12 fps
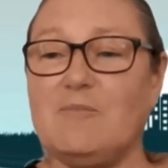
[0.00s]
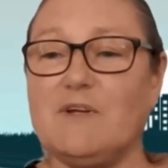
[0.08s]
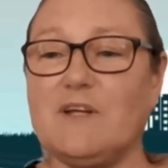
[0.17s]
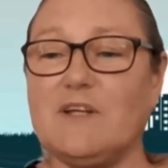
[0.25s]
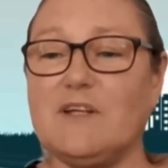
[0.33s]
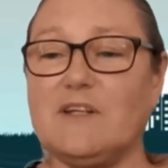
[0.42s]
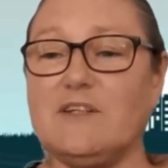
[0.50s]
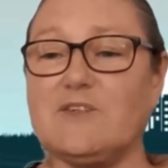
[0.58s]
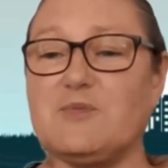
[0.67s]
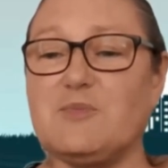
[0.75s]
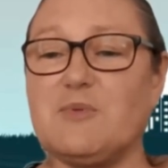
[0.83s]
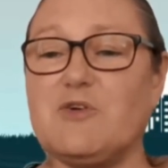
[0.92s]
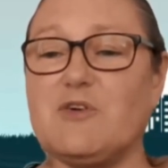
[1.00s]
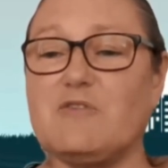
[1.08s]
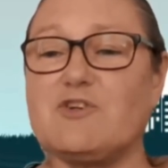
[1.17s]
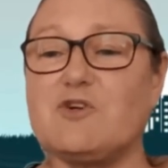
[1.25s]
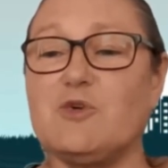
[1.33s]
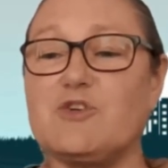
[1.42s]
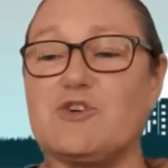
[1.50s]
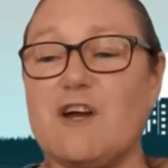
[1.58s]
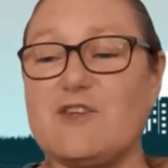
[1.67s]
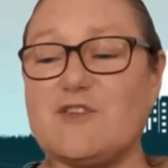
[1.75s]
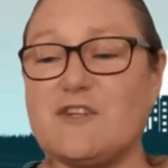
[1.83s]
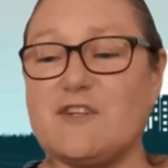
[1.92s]
um, in the spirit of
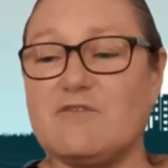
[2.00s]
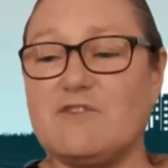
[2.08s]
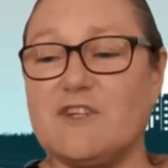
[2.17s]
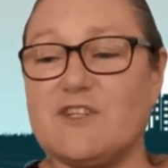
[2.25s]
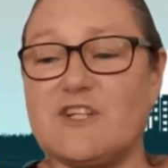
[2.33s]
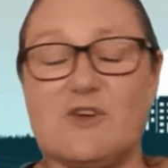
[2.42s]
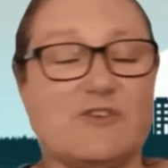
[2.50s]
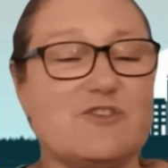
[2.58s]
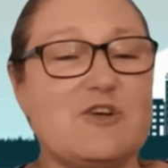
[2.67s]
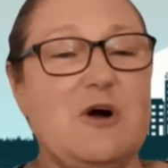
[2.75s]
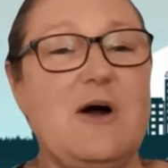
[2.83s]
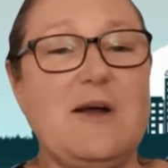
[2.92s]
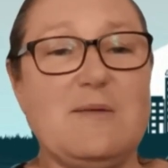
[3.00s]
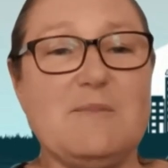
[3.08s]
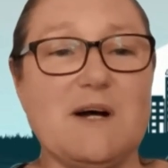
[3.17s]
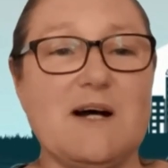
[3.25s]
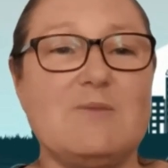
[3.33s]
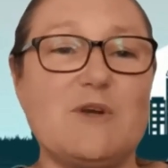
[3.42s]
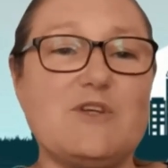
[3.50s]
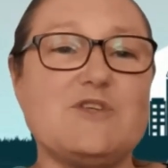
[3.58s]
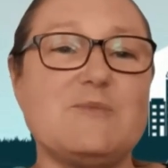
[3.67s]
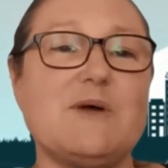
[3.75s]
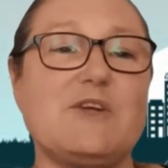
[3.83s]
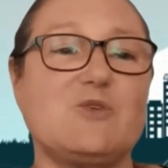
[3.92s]
good trust and finishing on time,
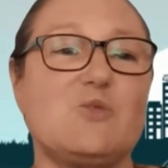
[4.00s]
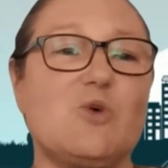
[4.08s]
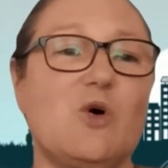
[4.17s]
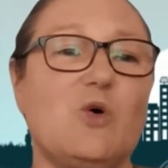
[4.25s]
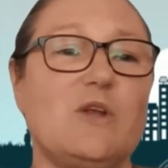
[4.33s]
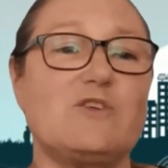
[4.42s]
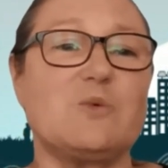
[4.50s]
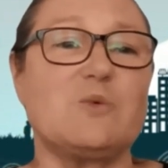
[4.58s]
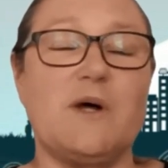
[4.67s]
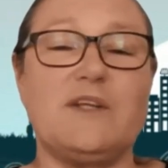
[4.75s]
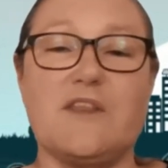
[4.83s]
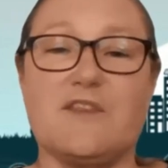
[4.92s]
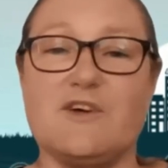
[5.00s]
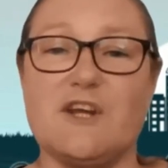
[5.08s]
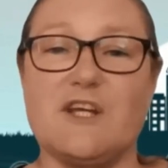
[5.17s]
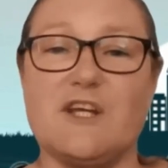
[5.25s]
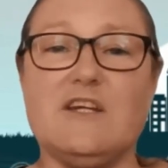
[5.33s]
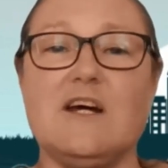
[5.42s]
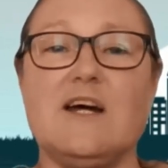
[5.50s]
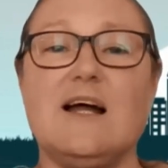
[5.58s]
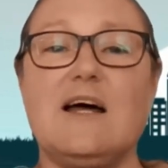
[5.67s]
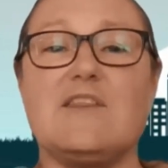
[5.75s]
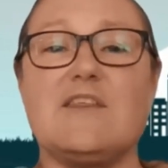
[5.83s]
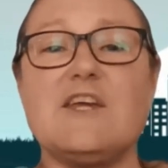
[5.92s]
um, we're just about to roll into 1.30.